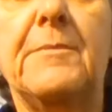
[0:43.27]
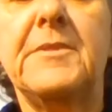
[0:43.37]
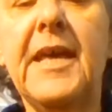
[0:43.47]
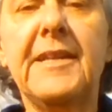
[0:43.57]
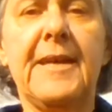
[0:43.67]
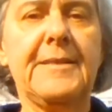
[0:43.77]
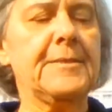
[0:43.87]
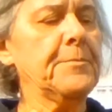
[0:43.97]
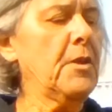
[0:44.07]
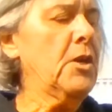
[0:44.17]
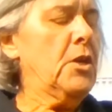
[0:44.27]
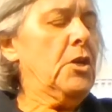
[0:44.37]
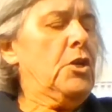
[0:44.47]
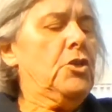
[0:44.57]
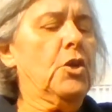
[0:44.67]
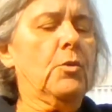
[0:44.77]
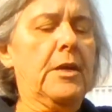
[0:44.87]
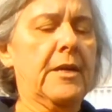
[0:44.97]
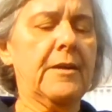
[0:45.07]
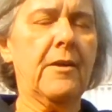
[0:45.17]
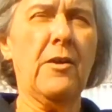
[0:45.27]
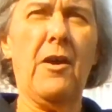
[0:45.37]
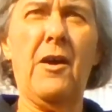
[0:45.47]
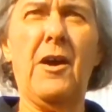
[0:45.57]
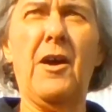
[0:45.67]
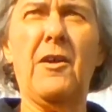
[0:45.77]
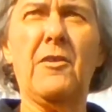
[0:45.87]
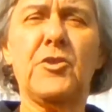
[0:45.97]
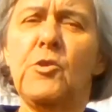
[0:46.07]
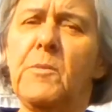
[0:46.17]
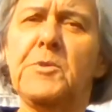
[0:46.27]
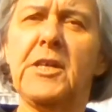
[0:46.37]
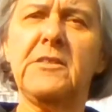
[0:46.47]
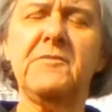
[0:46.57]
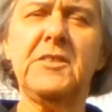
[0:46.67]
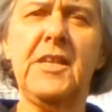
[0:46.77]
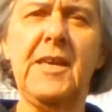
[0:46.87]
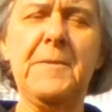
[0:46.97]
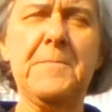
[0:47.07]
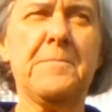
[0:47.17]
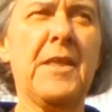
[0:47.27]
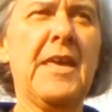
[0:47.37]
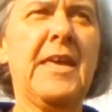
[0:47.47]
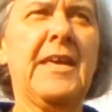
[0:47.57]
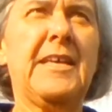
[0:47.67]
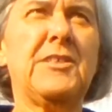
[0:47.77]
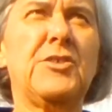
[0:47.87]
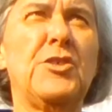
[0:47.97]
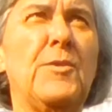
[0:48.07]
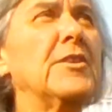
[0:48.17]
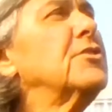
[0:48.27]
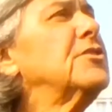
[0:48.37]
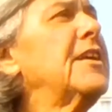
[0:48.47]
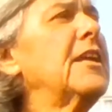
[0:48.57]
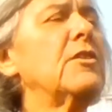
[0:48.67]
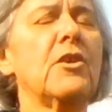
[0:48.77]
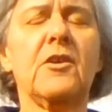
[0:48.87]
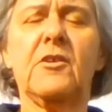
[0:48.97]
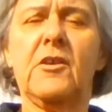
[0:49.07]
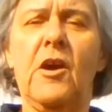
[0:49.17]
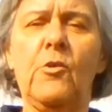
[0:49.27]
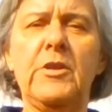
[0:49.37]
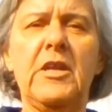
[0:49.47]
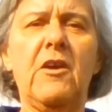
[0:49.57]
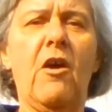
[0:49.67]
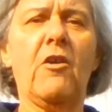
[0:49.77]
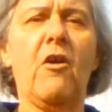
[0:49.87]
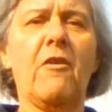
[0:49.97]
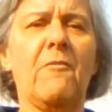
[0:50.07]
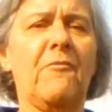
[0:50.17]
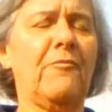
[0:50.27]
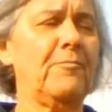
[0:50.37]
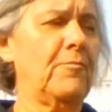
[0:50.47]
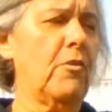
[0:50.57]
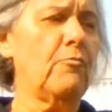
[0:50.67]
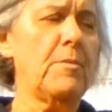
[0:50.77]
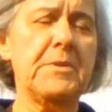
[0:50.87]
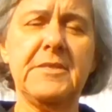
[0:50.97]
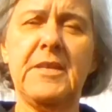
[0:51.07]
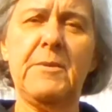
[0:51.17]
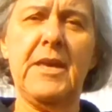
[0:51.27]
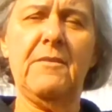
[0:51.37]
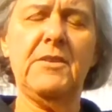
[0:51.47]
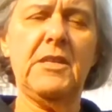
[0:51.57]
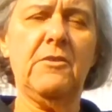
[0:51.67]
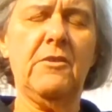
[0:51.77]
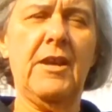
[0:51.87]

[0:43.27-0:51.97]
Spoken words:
sanitized. So two objectives today is to understand the coating on our ribbons that we have in here,